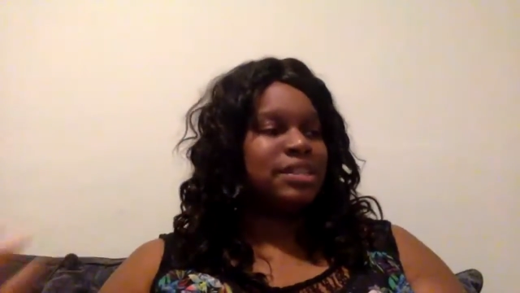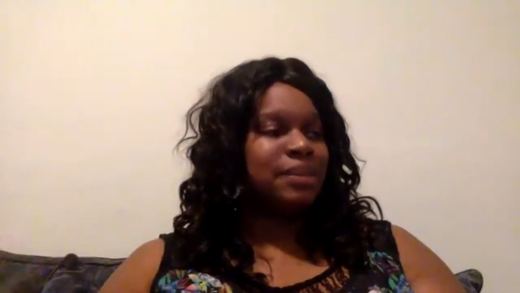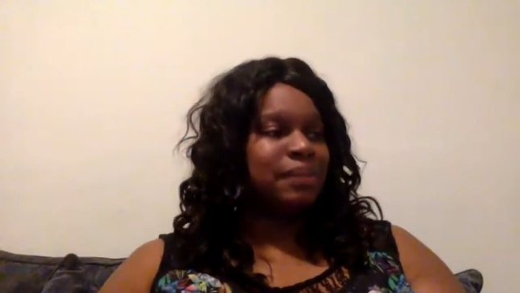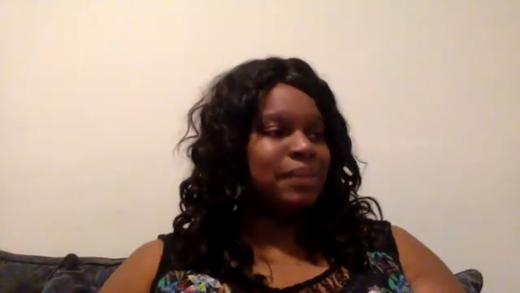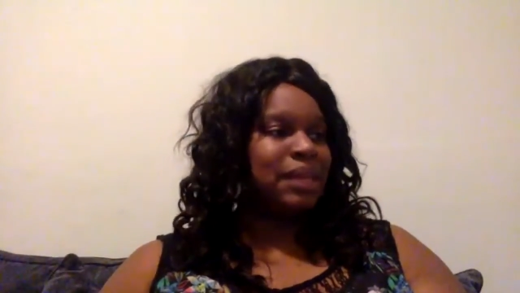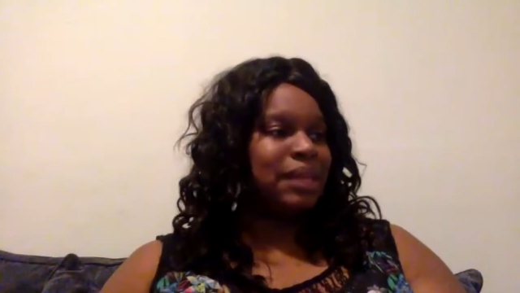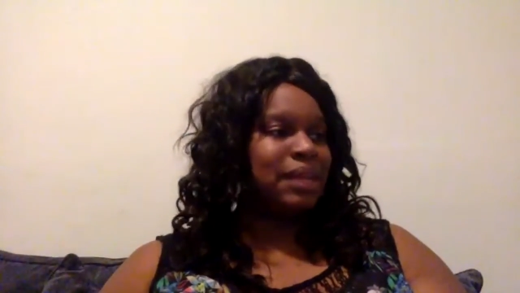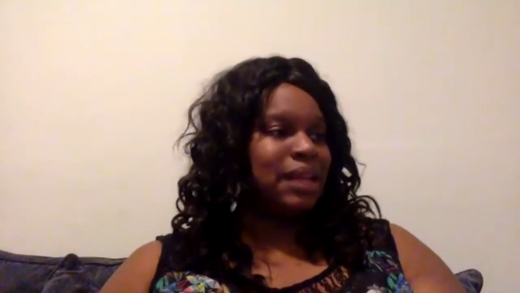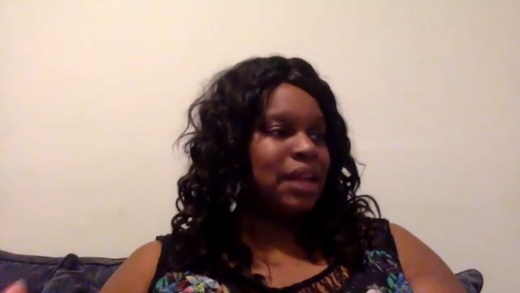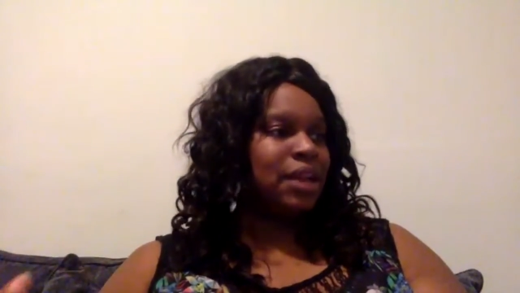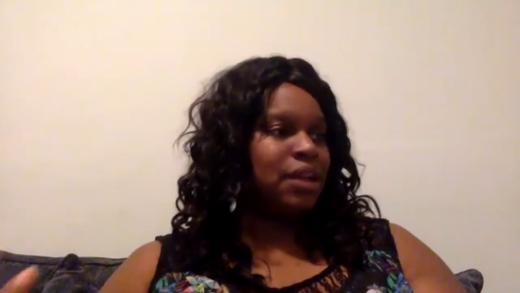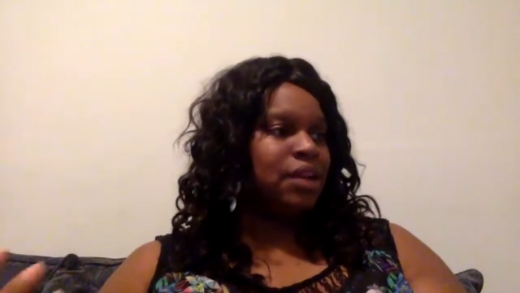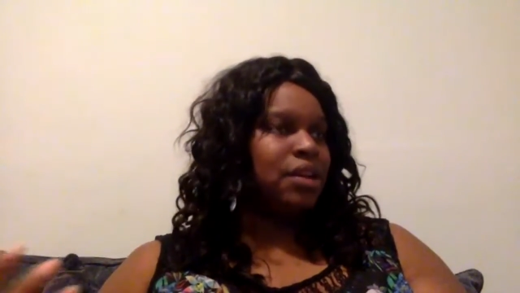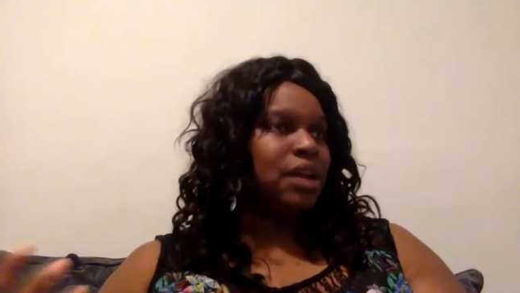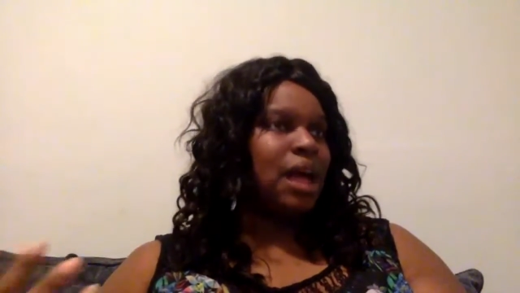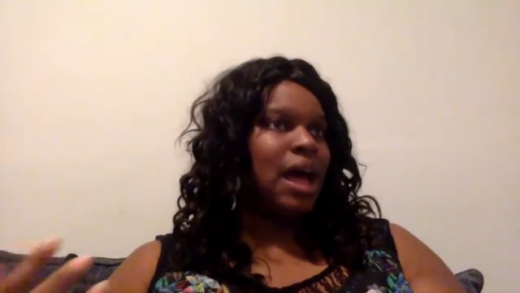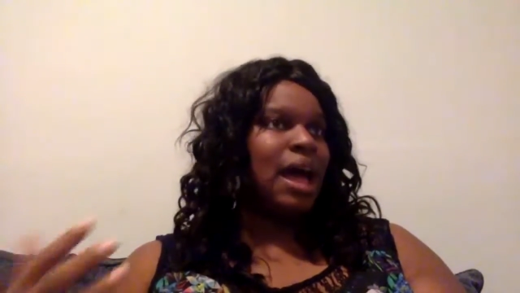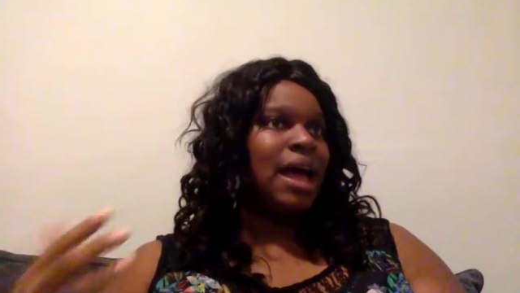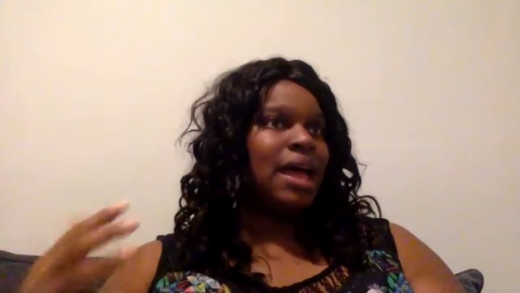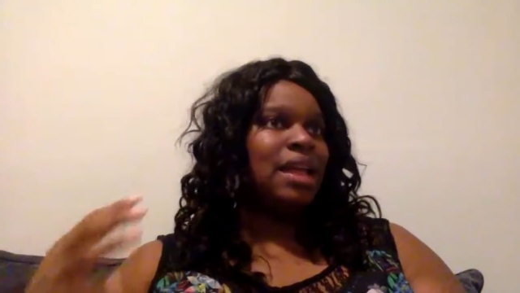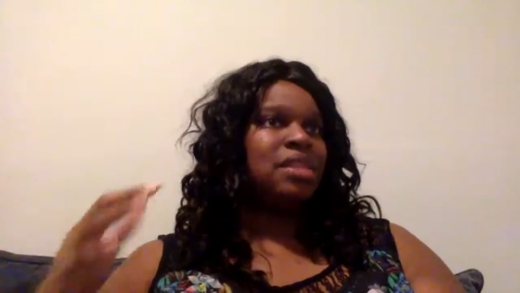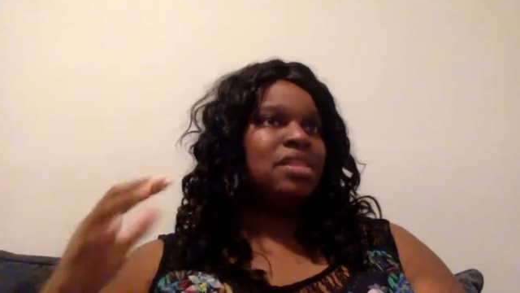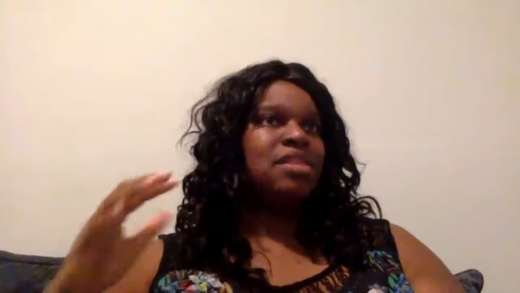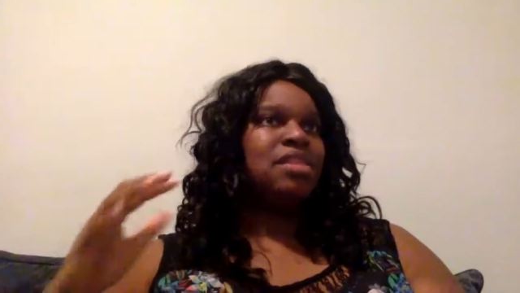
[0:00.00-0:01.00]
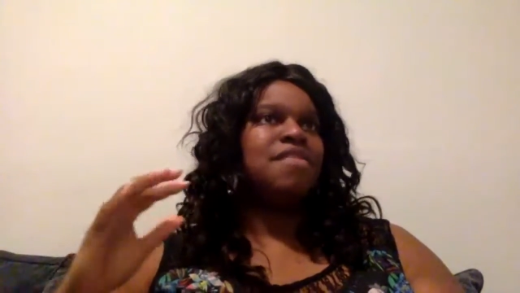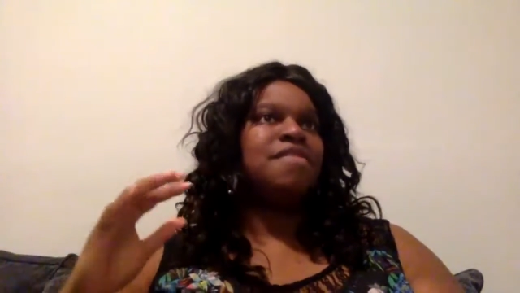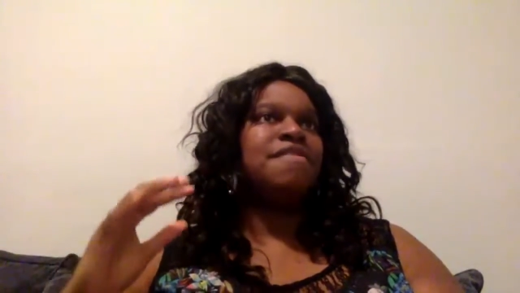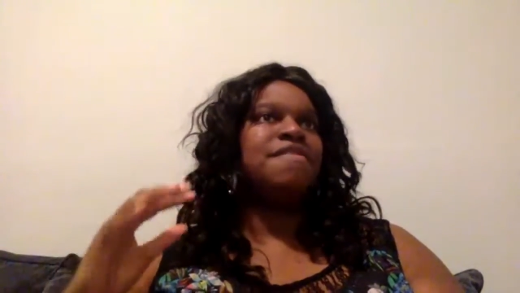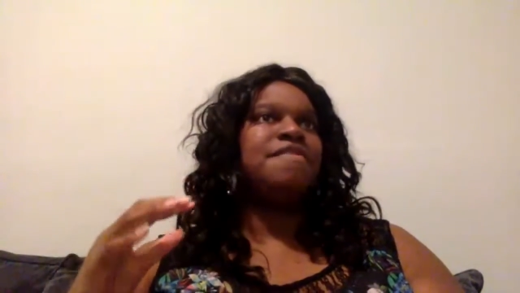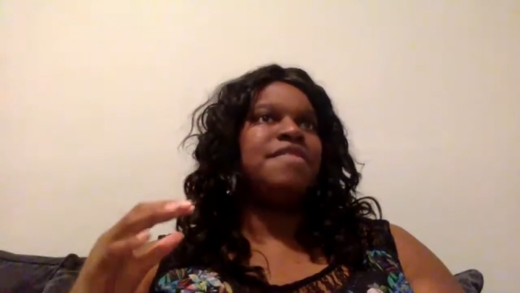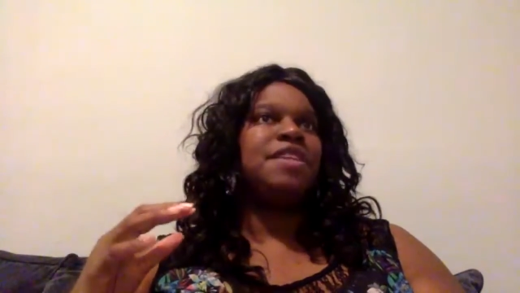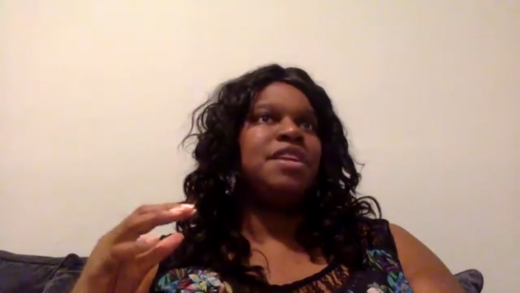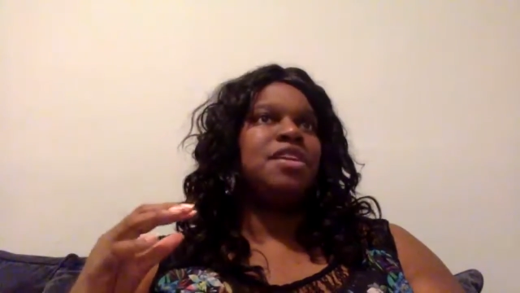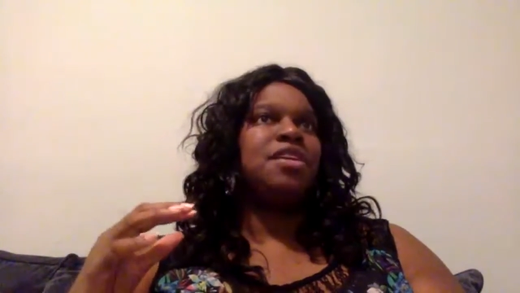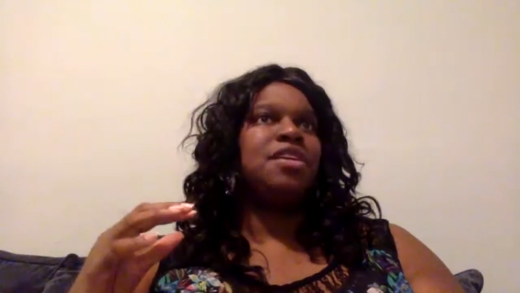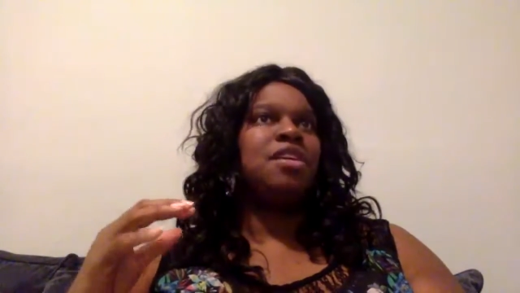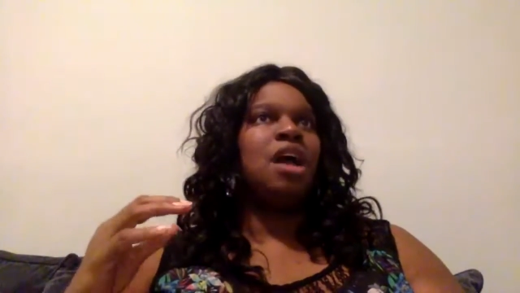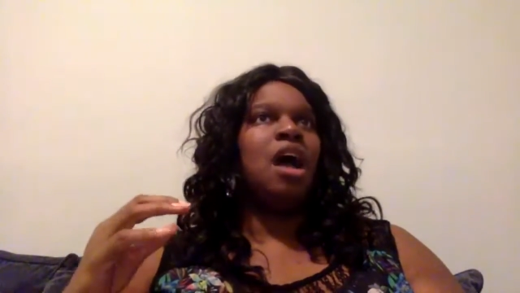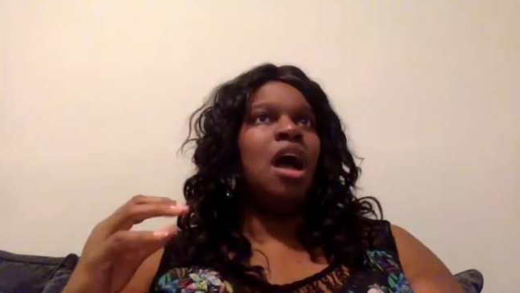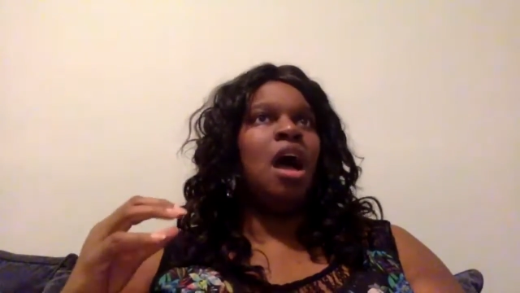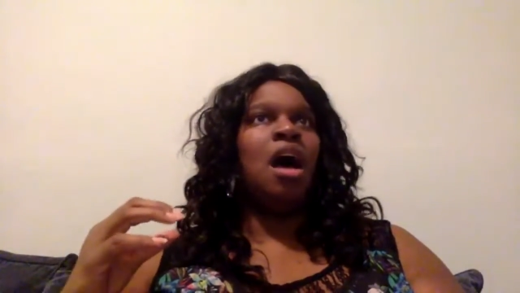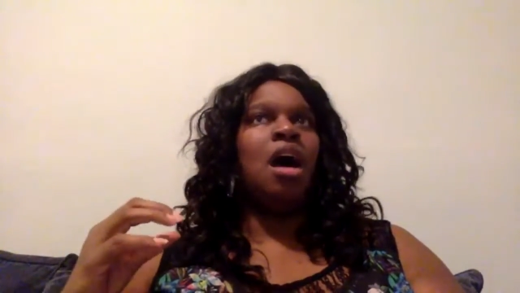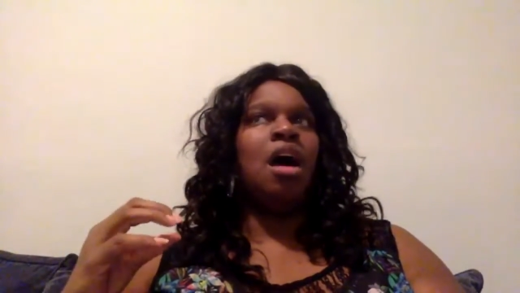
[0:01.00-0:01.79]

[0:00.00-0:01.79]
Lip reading: you're something that you're not in the fear